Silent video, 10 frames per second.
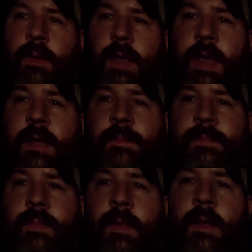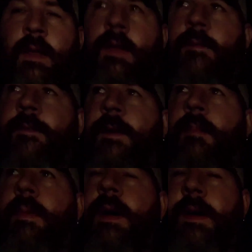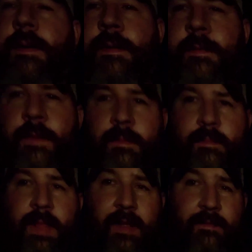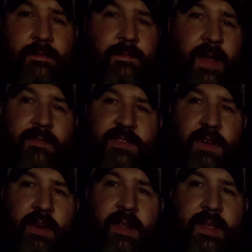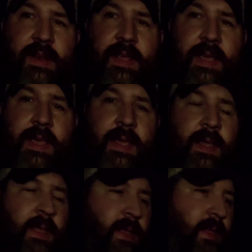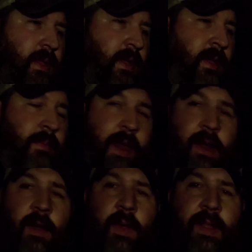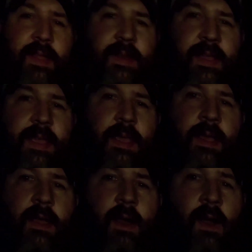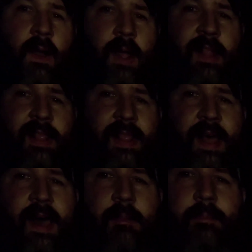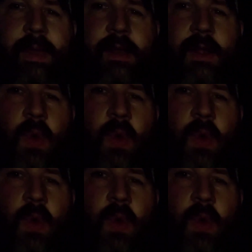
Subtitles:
okay, from like 5-star LED, Arrow LED, are a lot better